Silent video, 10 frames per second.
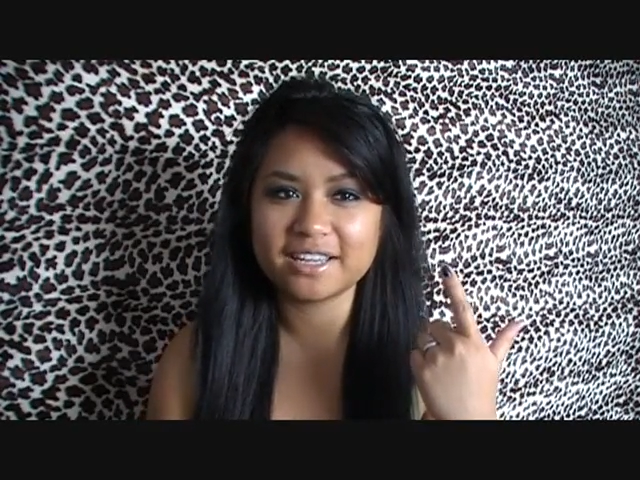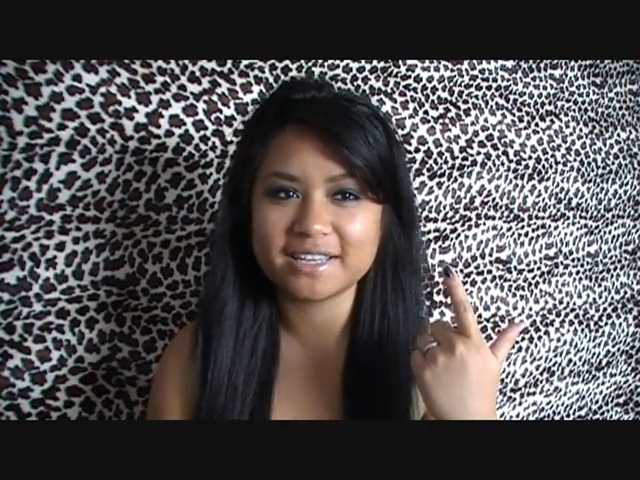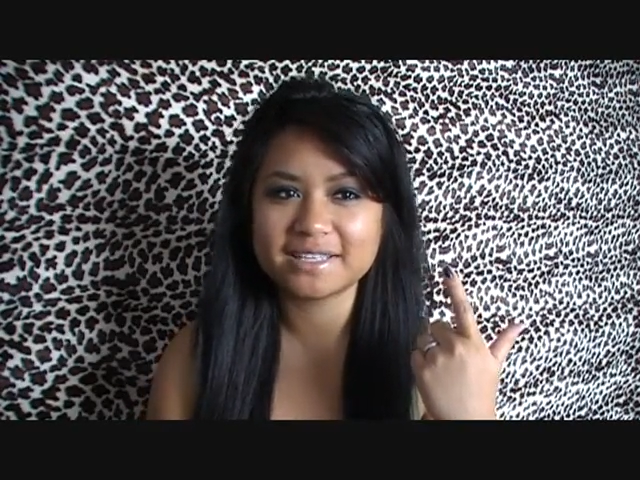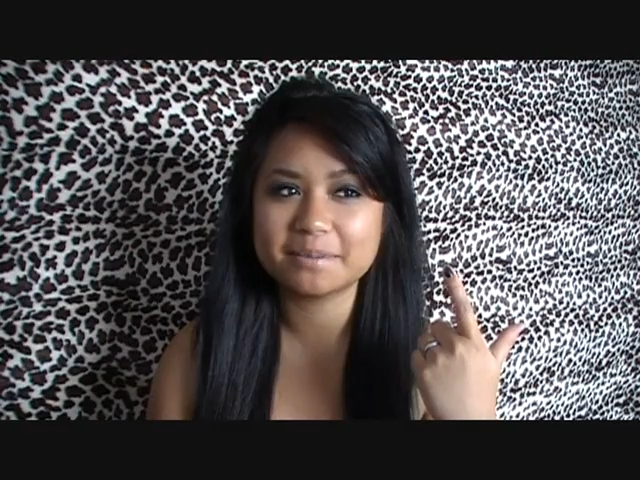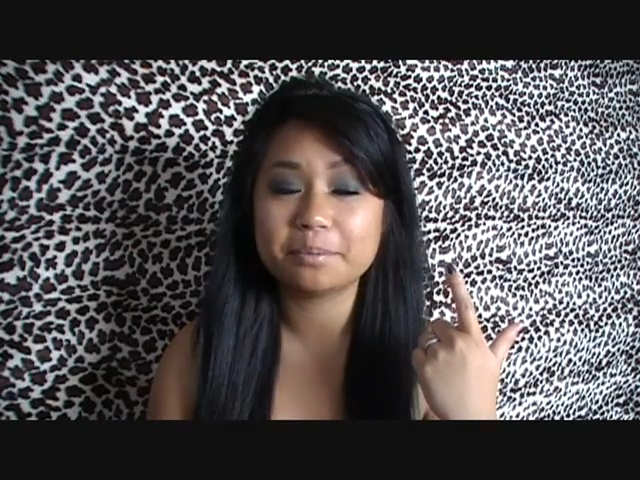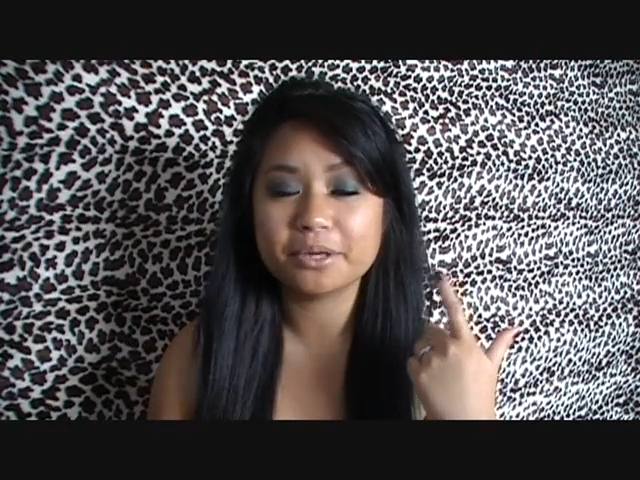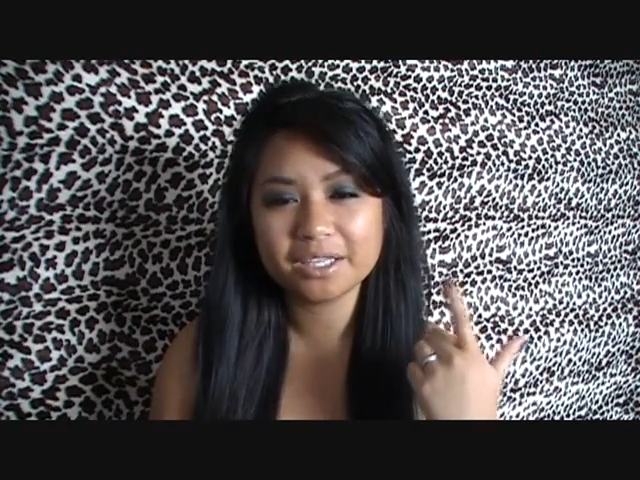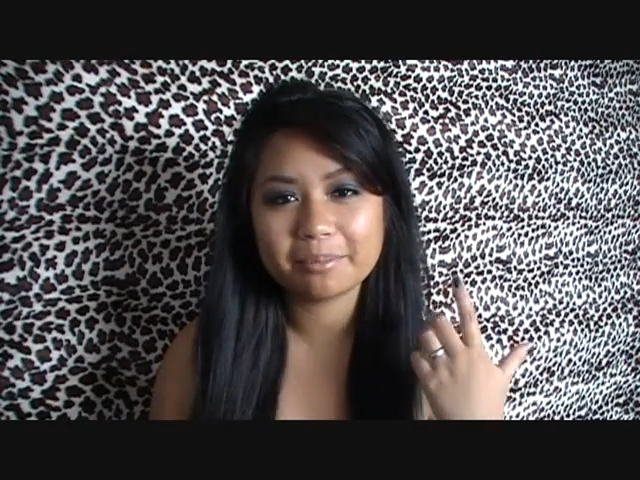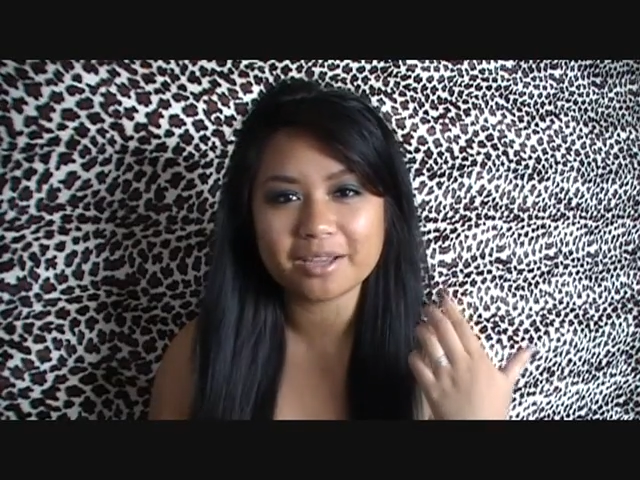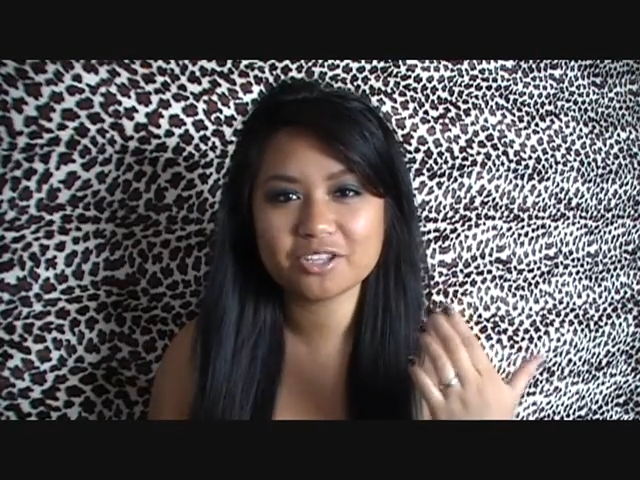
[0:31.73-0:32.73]
is
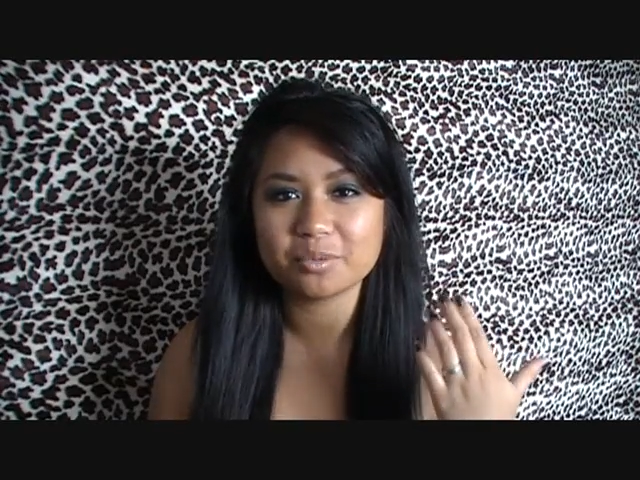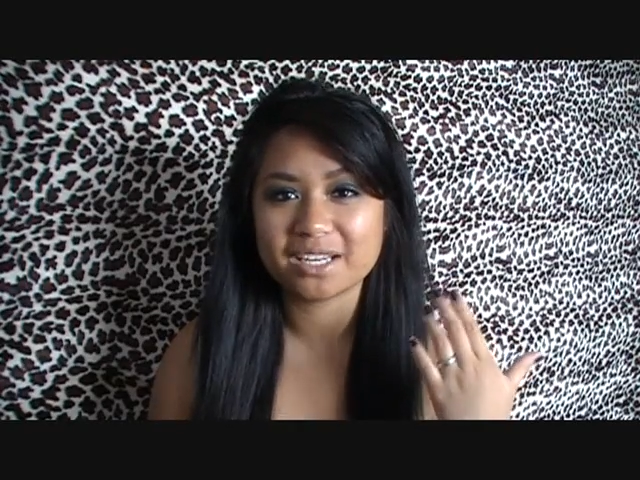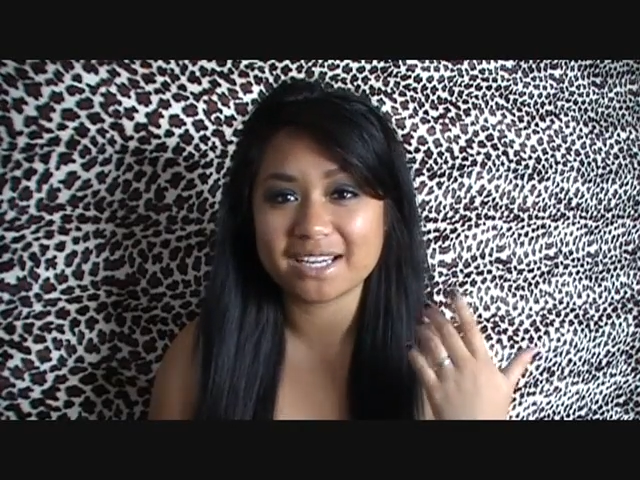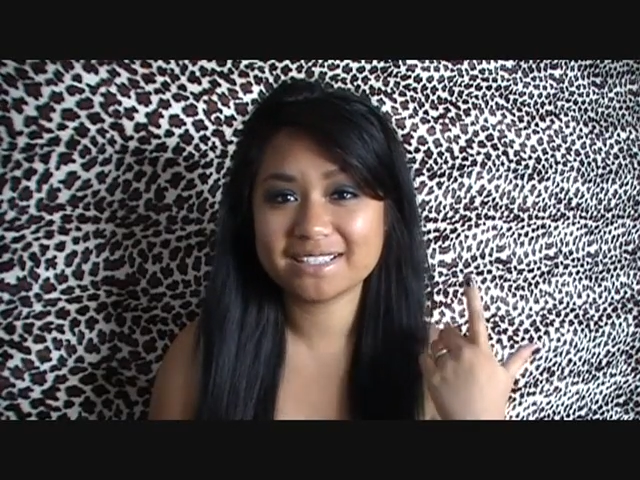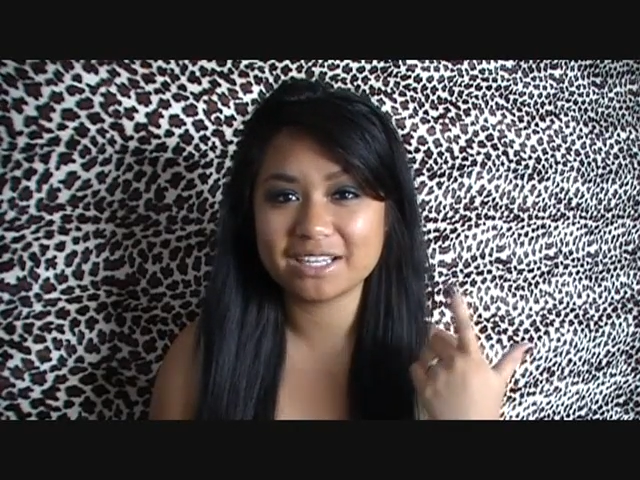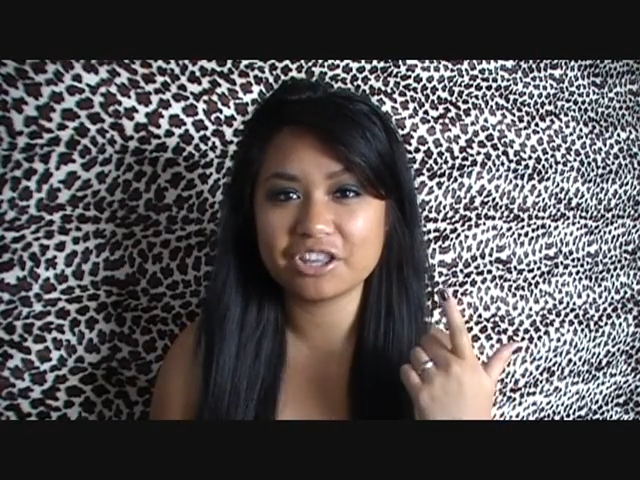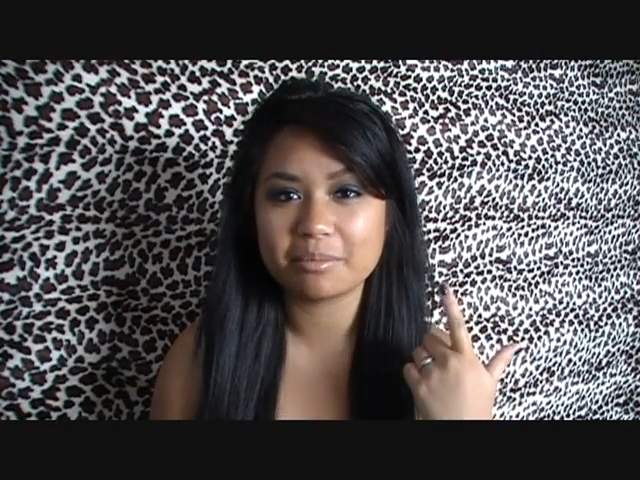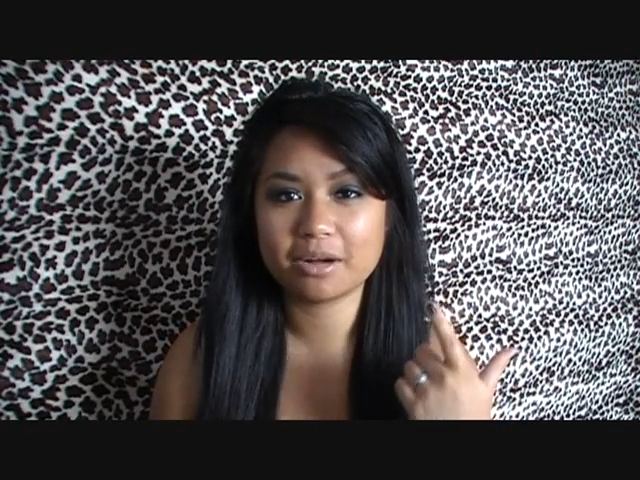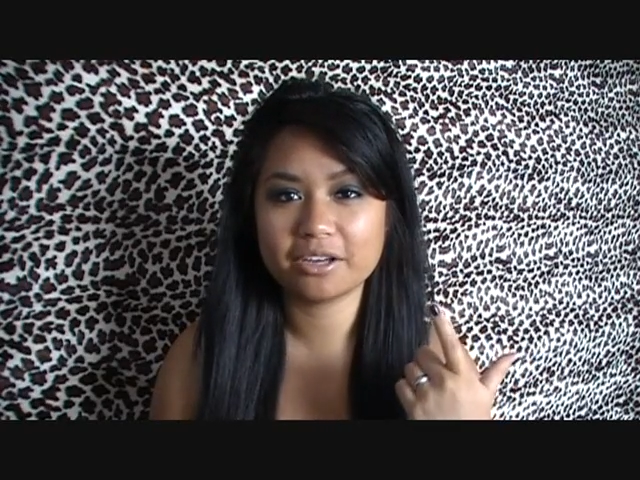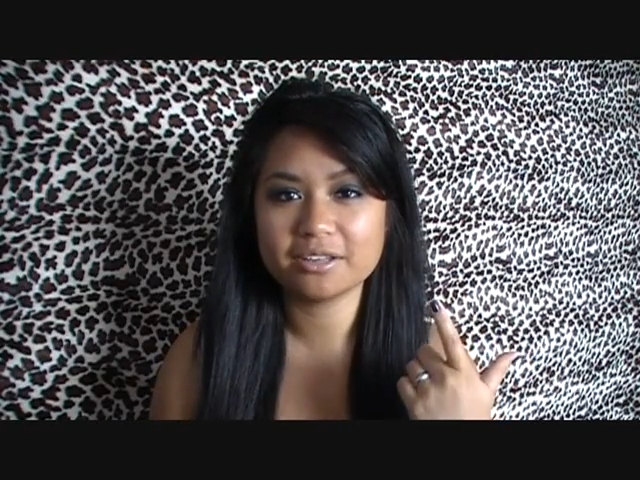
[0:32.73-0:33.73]
pretty much what I did on the
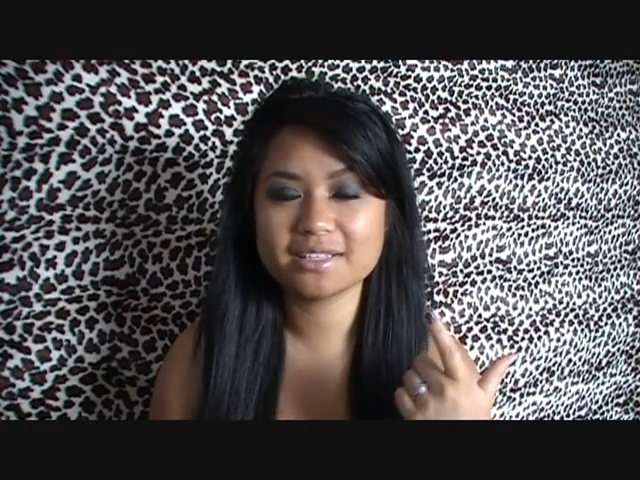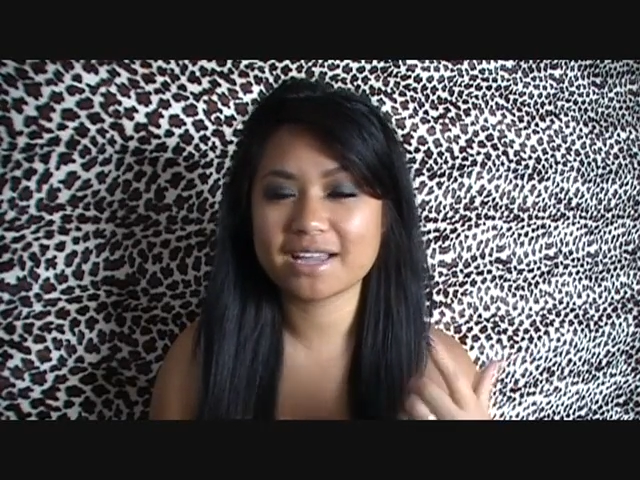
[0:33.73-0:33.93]
models.